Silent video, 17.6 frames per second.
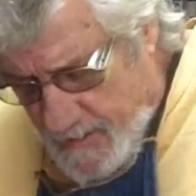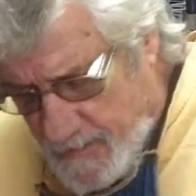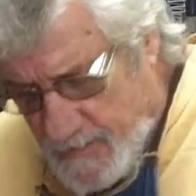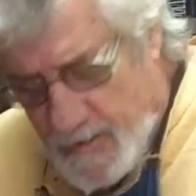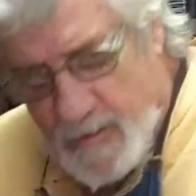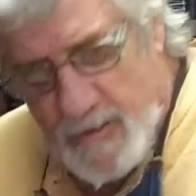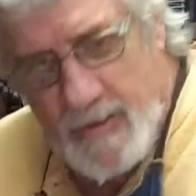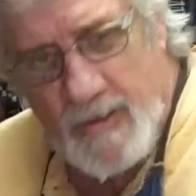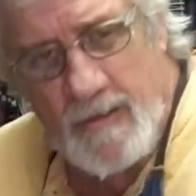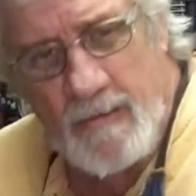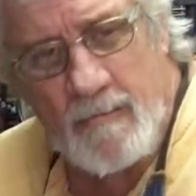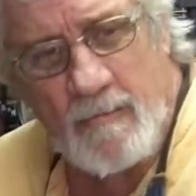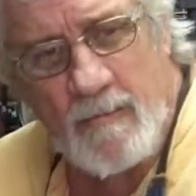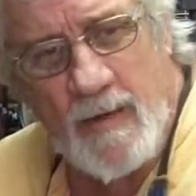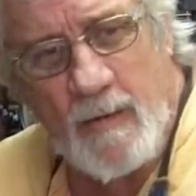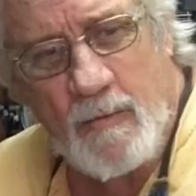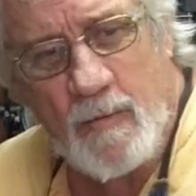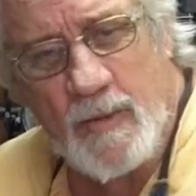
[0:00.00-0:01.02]
here in
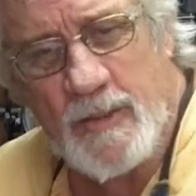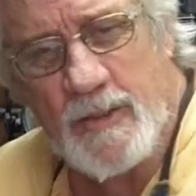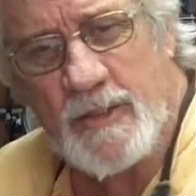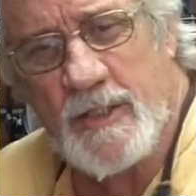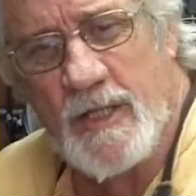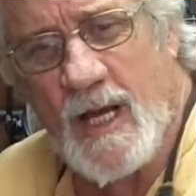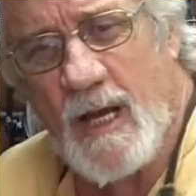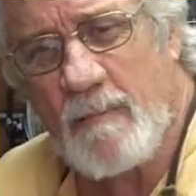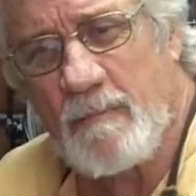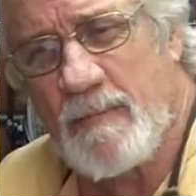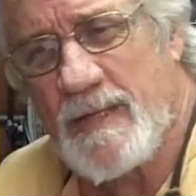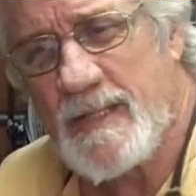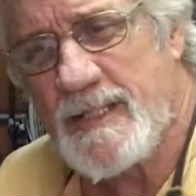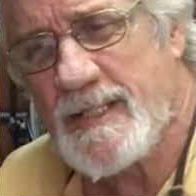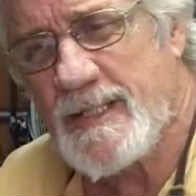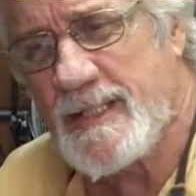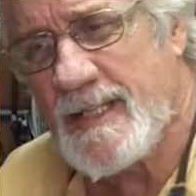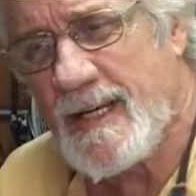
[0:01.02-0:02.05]
my wood shop
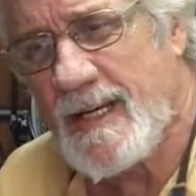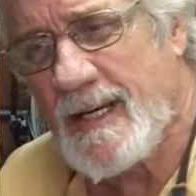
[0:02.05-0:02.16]
is